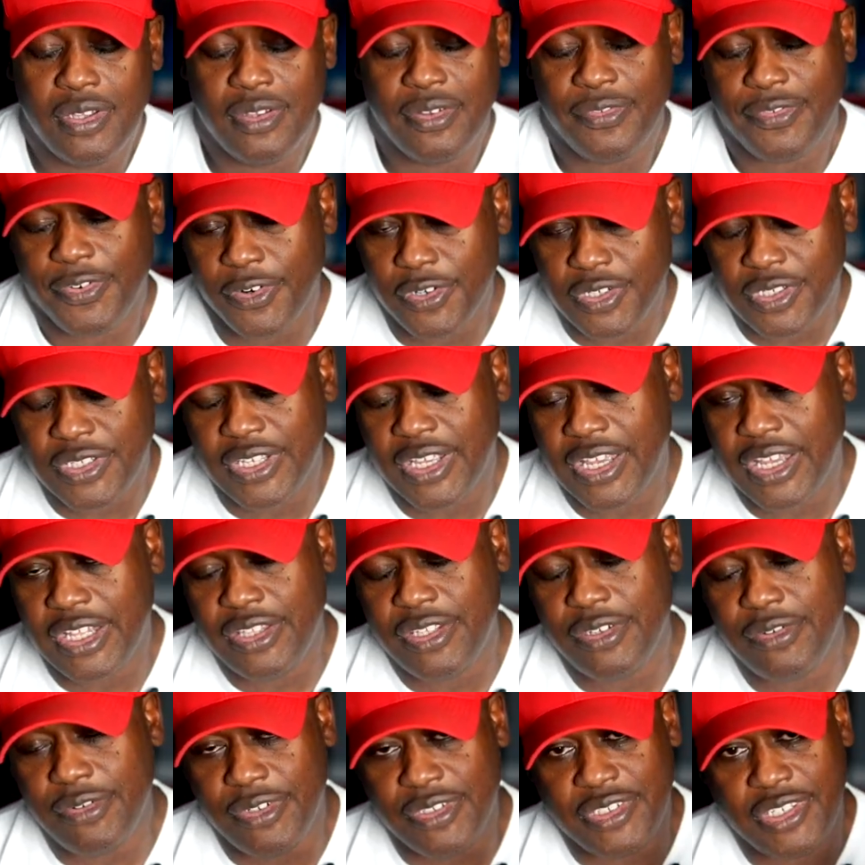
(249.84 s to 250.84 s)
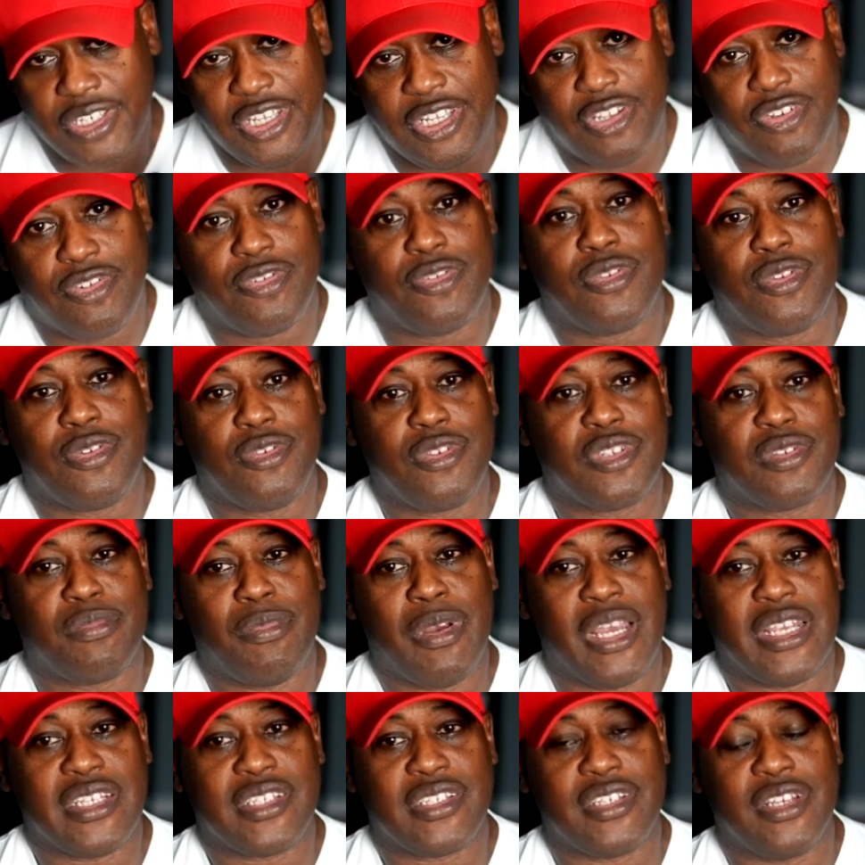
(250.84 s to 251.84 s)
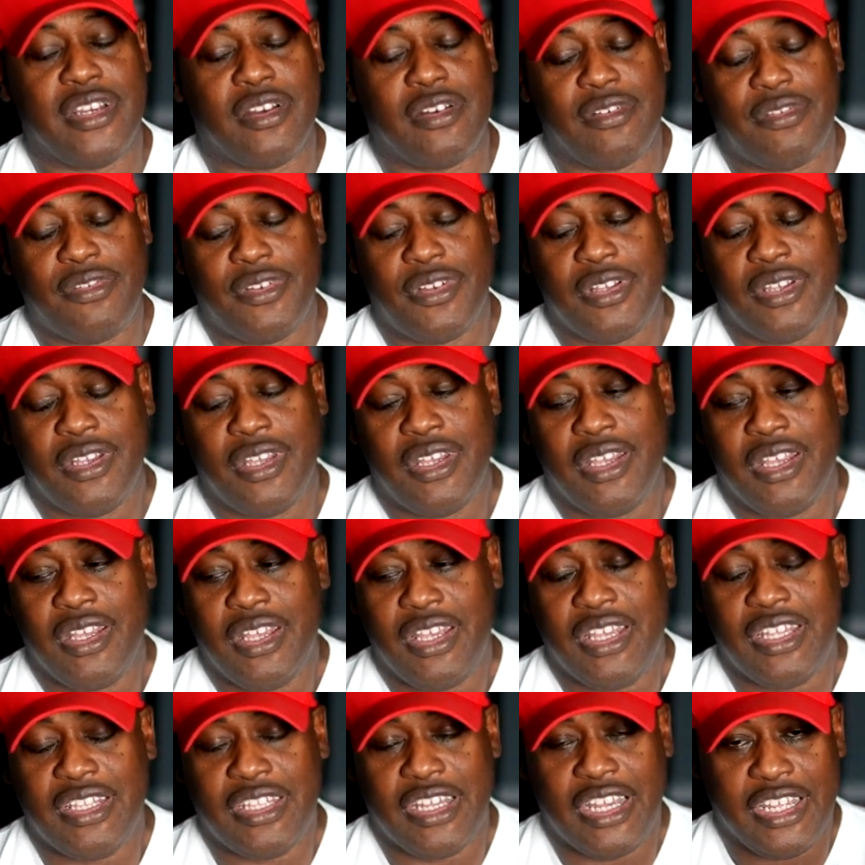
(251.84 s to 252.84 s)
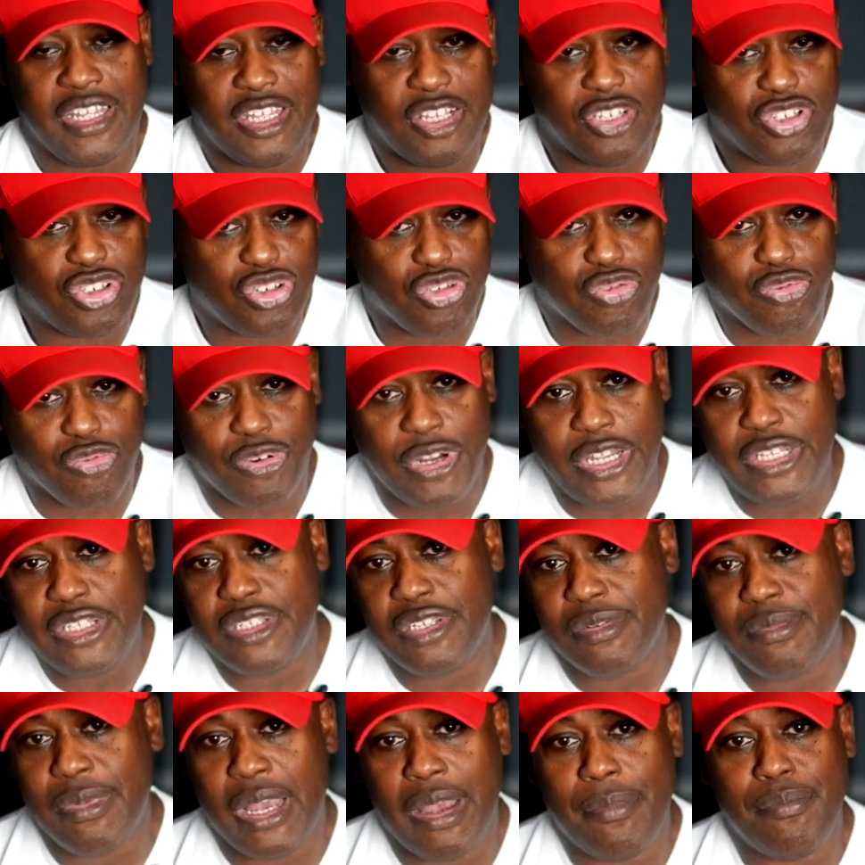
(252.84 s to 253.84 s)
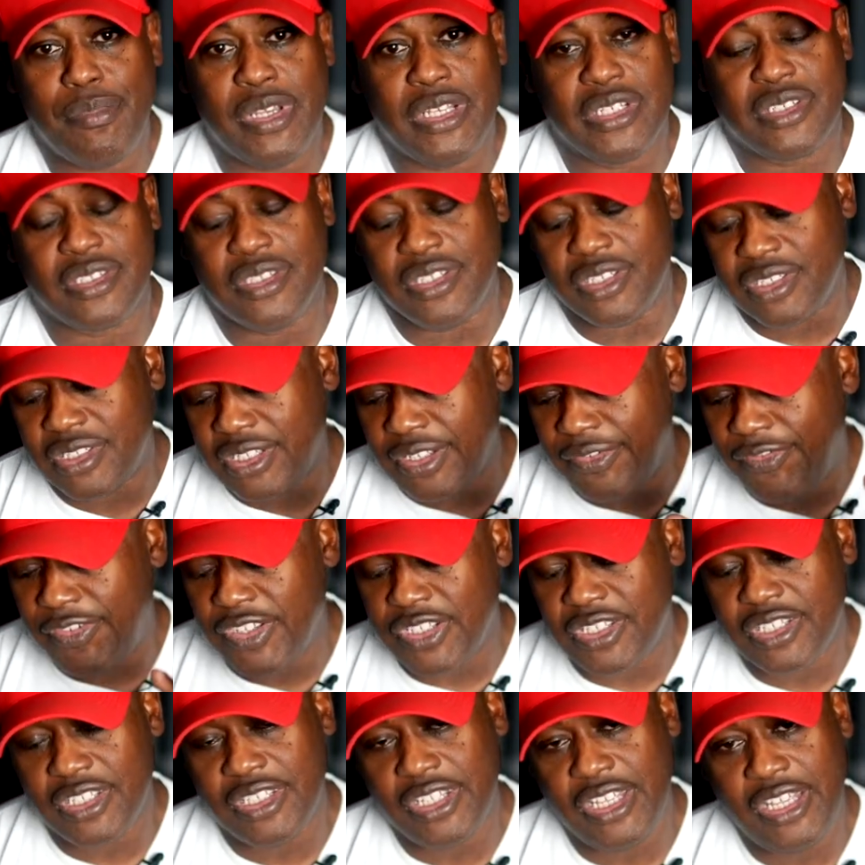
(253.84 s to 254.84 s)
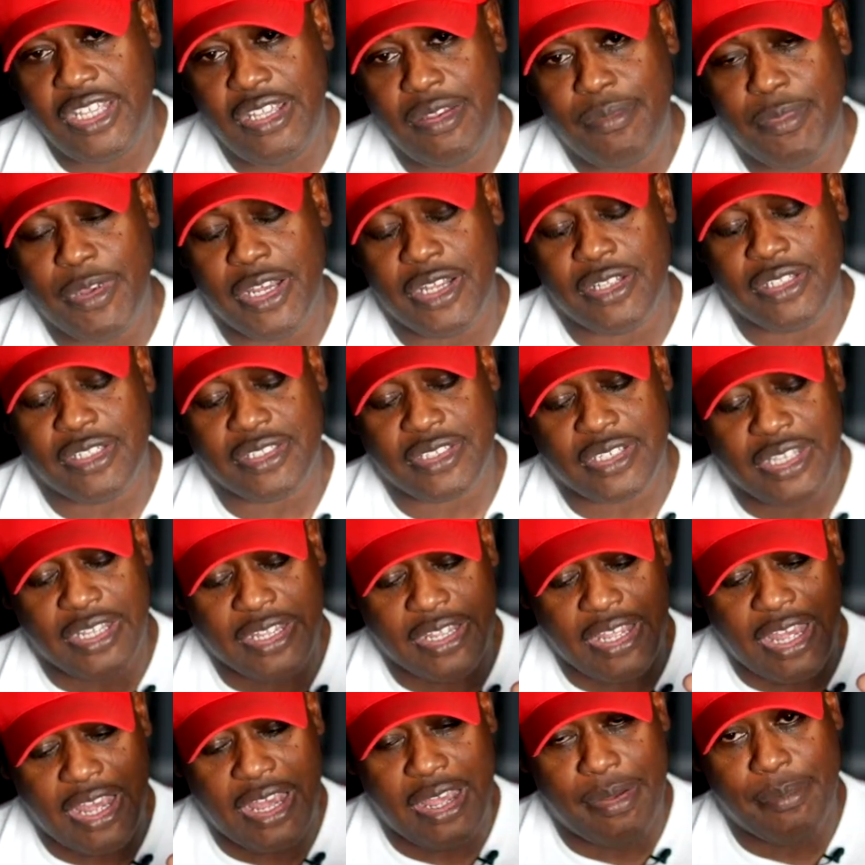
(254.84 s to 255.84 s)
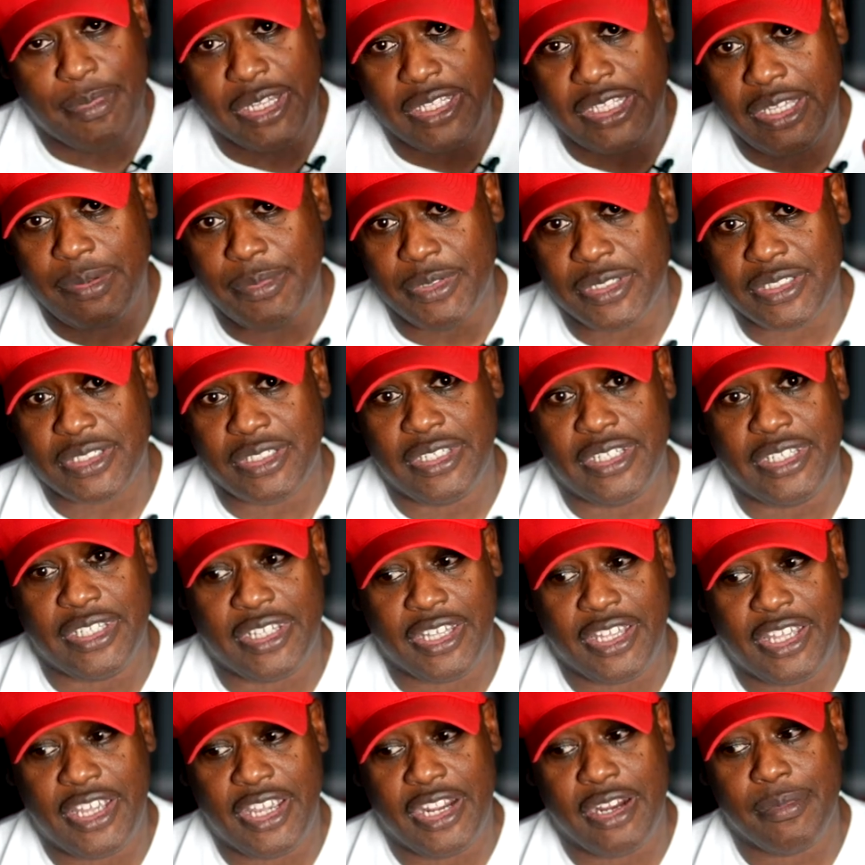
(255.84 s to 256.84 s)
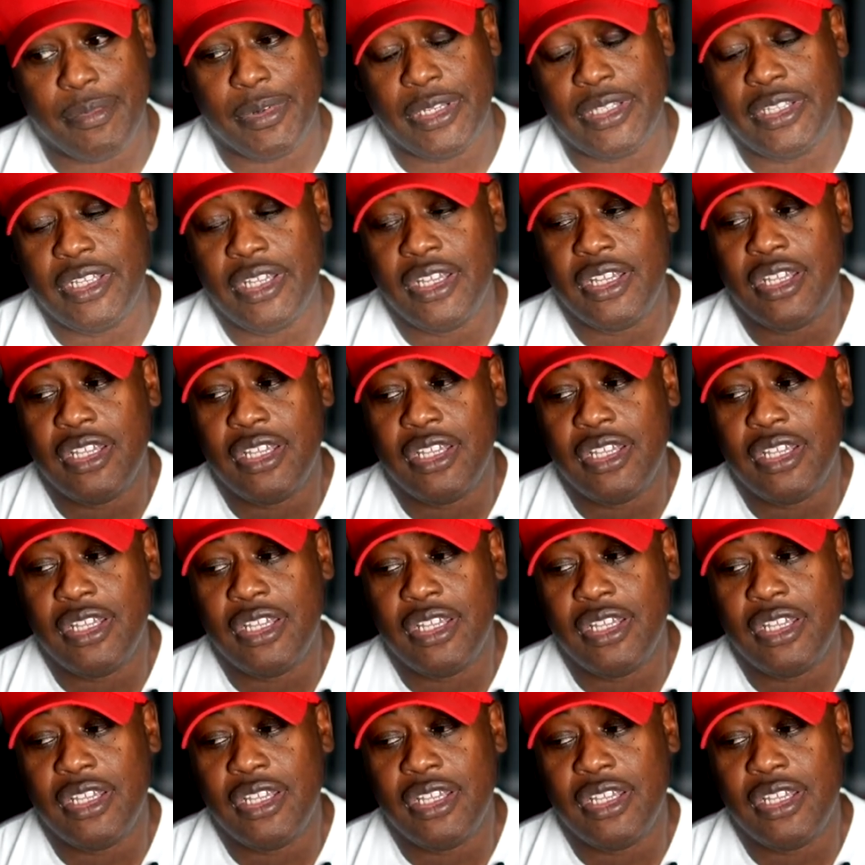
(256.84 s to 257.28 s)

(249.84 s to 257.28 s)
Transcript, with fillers: first thing I do is introduce myself and I get straight to my business if it's in the email. It's like, hi, my name is Glendon Cameron.